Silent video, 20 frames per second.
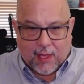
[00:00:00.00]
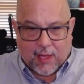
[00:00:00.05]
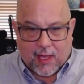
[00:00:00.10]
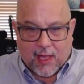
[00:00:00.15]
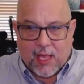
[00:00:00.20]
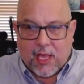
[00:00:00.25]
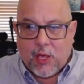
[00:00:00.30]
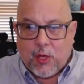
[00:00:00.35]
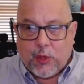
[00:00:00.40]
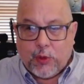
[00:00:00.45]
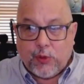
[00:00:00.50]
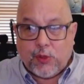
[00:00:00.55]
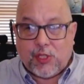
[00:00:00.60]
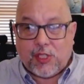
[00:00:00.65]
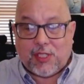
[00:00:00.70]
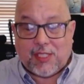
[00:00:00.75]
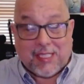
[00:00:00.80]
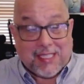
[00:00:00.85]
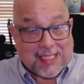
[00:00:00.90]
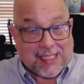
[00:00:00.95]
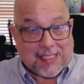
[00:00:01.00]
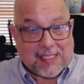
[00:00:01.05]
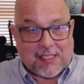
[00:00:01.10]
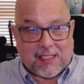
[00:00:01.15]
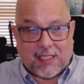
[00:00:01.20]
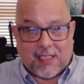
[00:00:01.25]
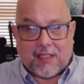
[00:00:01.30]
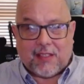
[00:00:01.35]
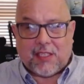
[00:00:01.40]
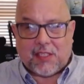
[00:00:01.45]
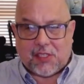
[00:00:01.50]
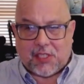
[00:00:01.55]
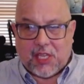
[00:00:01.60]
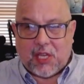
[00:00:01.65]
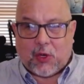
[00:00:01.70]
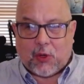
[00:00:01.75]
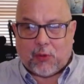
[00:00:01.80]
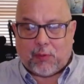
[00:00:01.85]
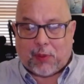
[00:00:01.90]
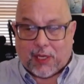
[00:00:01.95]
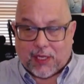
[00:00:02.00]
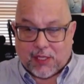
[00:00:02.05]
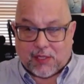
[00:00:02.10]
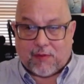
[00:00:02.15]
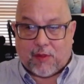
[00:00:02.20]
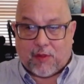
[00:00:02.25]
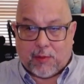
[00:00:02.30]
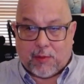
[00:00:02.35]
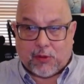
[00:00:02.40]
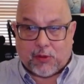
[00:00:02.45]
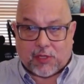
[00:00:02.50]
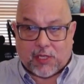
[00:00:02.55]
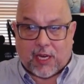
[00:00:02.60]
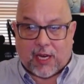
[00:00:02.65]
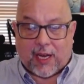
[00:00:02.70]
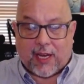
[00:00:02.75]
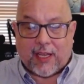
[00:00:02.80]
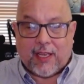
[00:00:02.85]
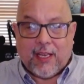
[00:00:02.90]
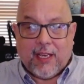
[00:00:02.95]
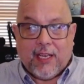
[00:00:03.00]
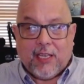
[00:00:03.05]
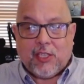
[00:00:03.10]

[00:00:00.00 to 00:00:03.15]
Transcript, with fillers: He who sits in the secret place of the Most High